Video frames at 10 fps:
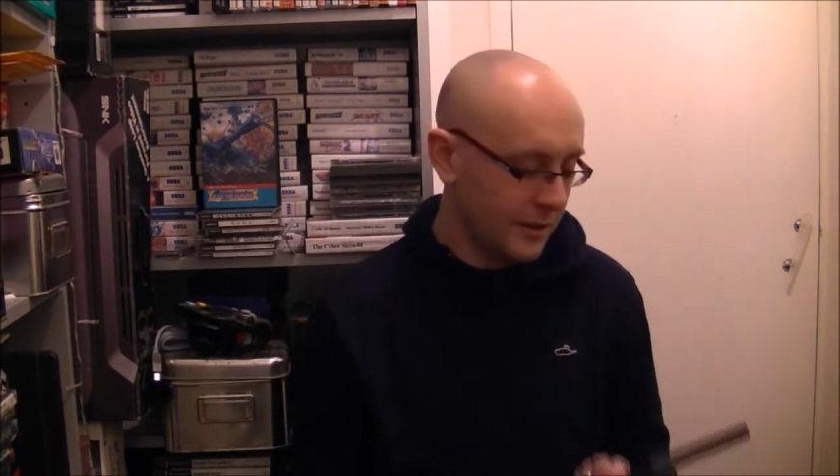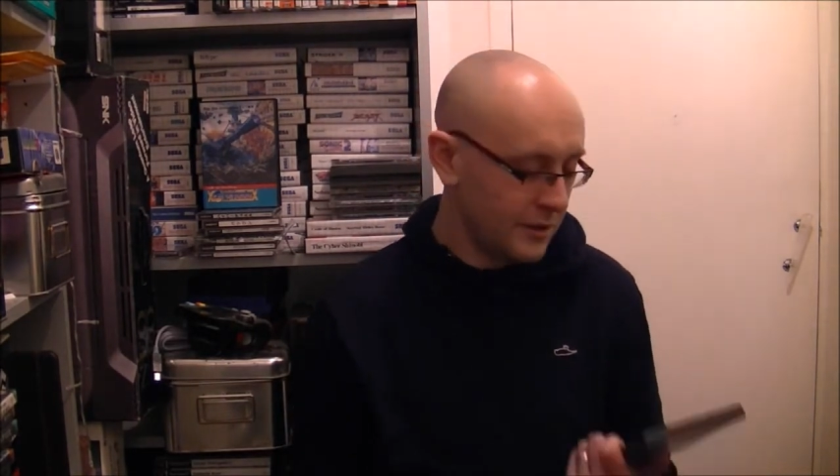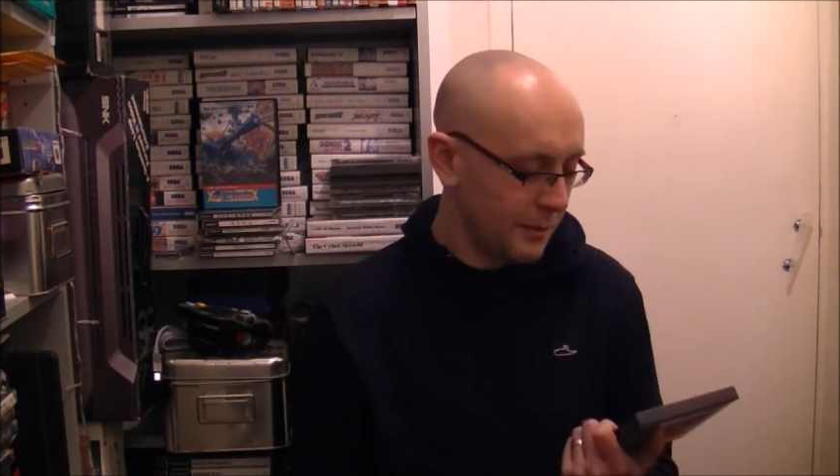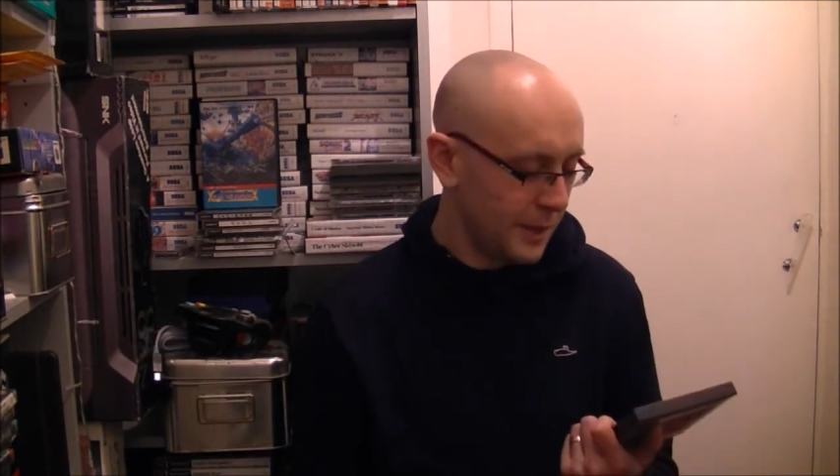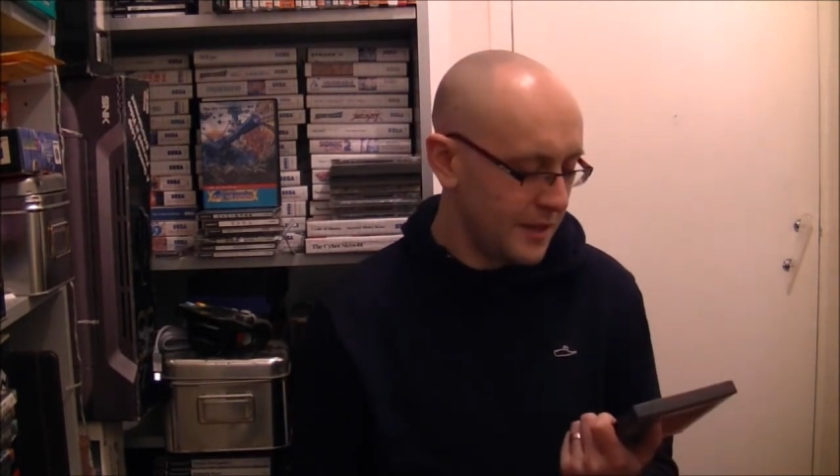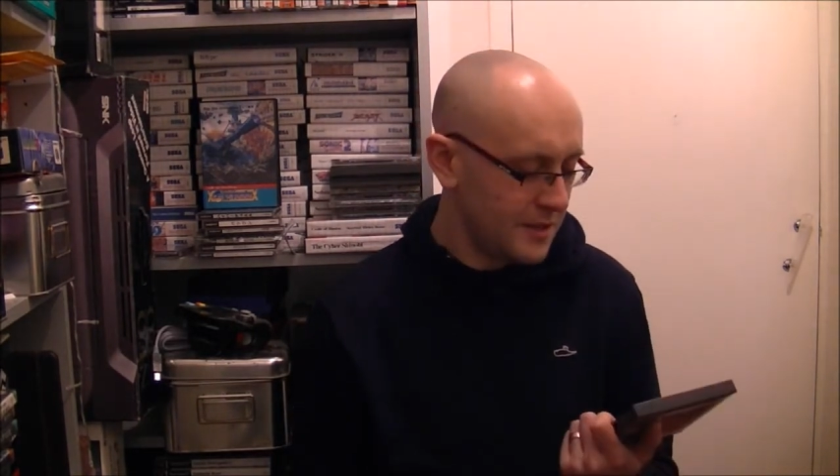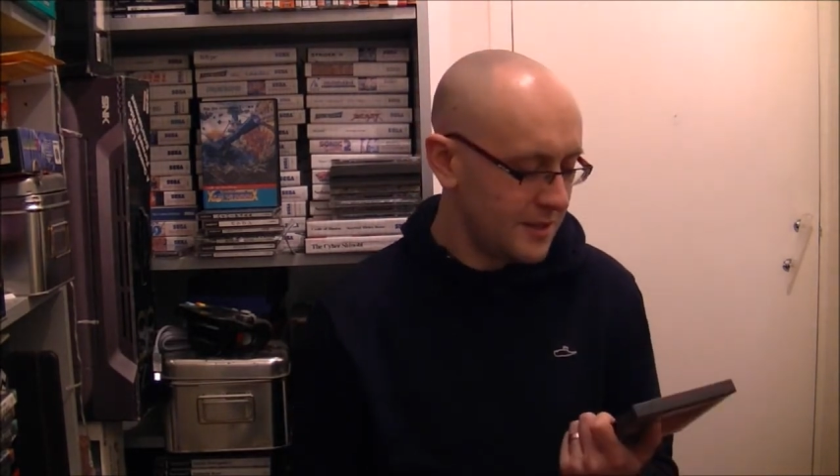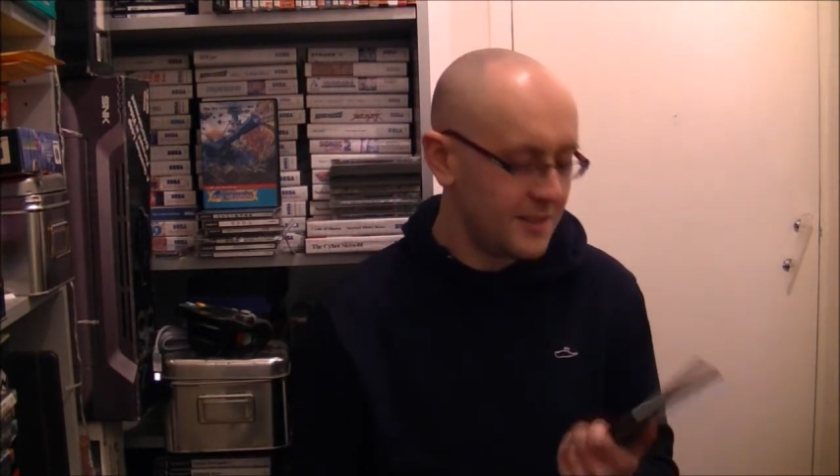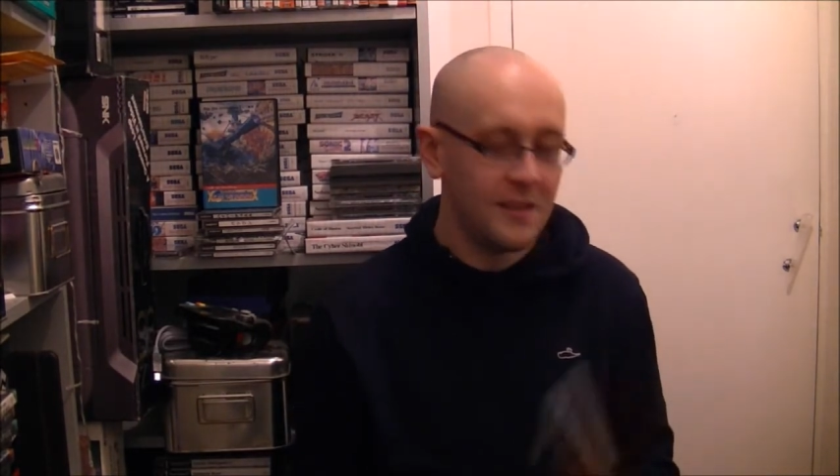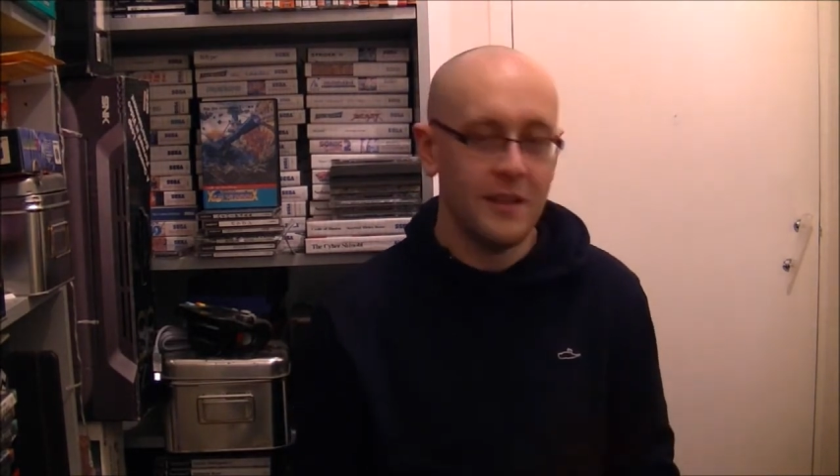because I mean
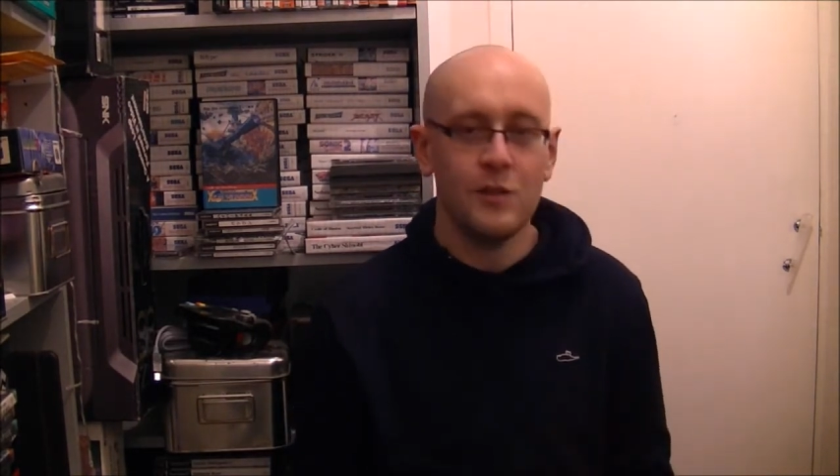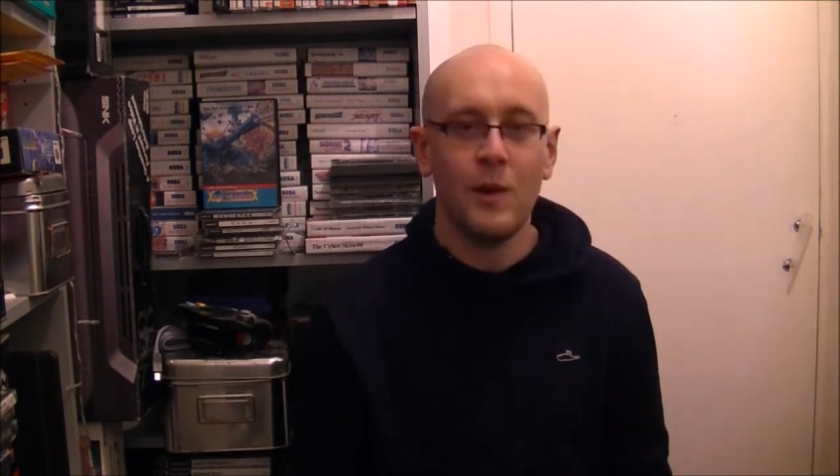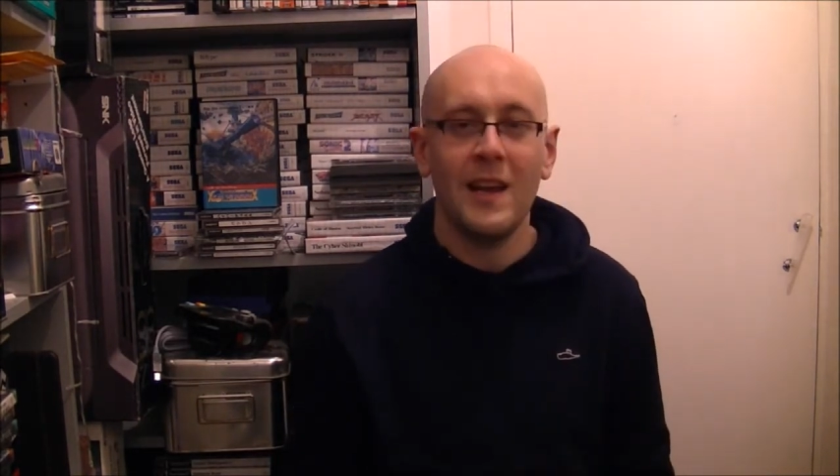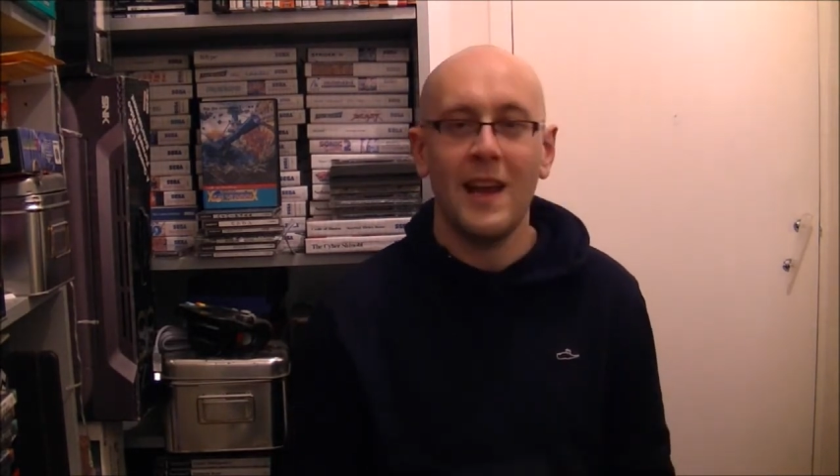it's the 20th